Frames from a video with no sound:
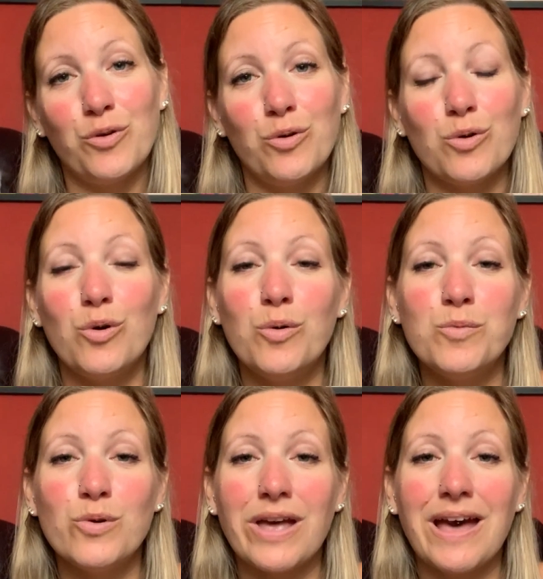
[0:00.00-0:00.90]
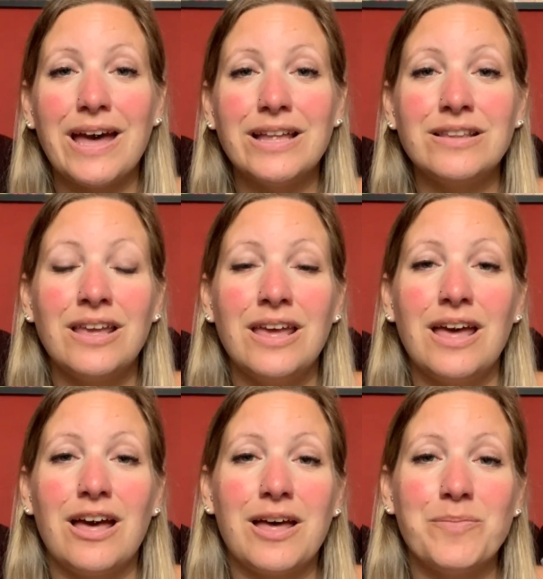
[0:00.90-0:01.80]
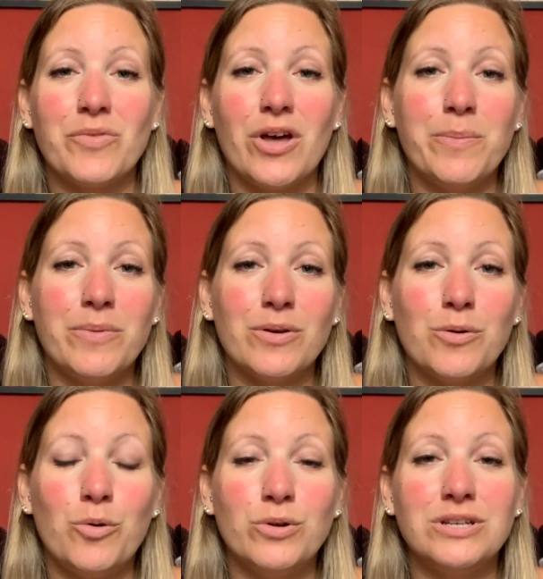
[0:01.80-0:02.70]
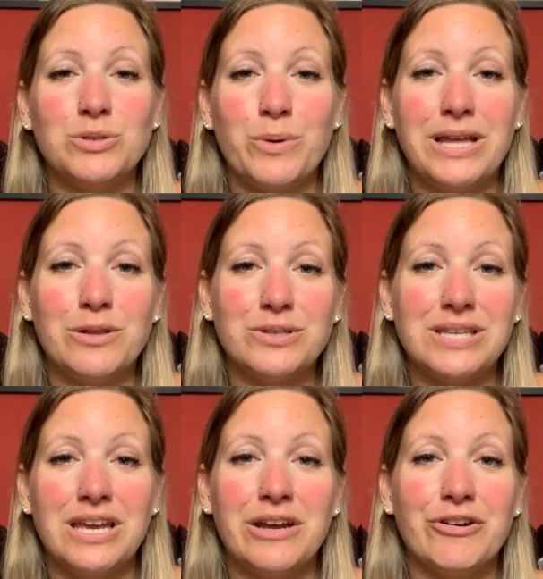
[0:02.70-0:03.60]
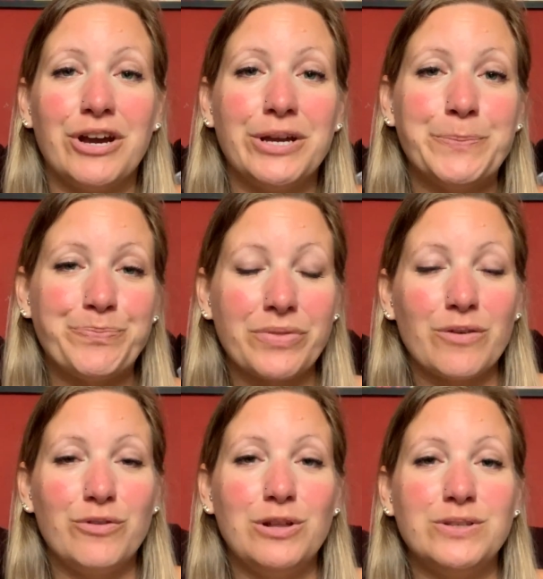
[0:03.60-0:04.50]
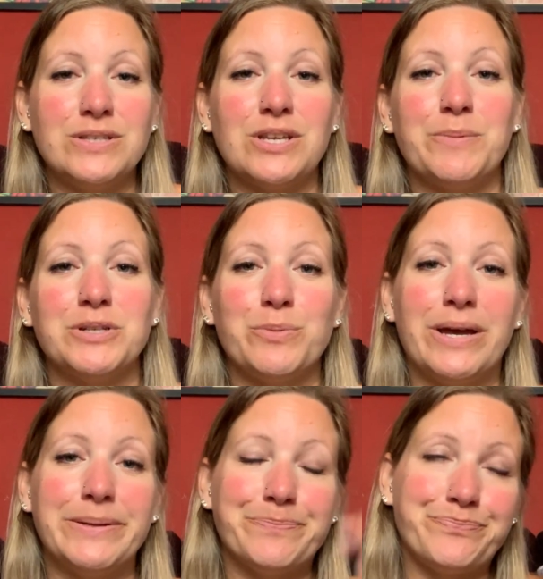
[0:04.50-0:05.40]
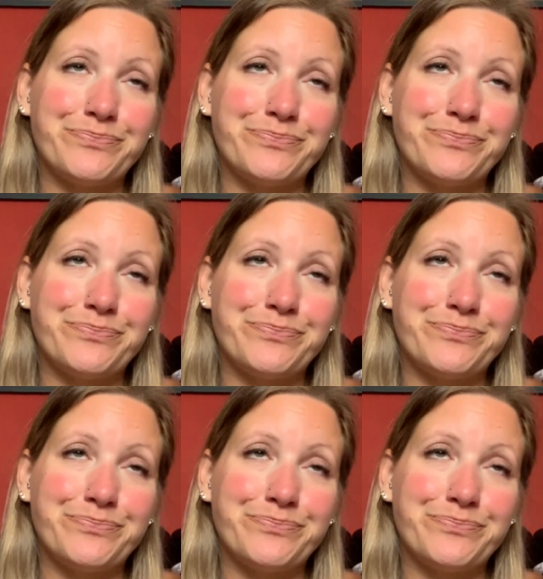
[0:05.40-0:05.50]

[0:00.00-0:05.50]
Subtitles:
for Cornwall Can. I'm a Cornish weight loss hero for losing so much weight,